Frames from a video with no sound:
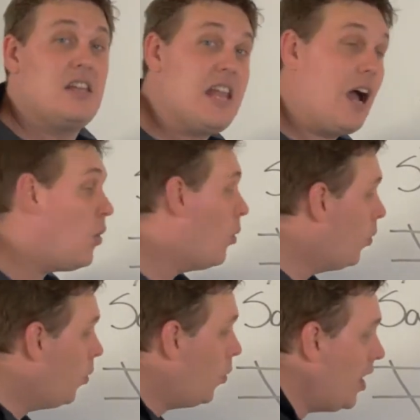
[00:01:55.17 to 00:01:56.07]
Now,
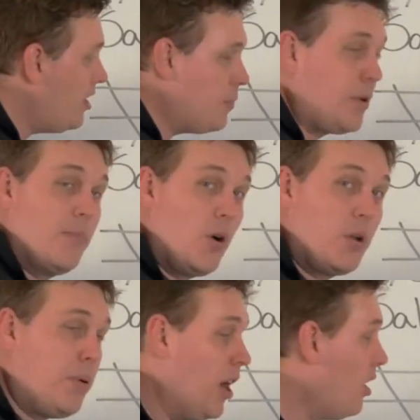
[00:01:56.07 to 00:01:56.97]
with the
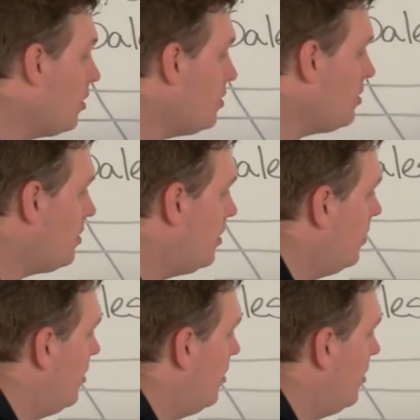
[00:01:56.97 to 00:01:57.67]
promoted post,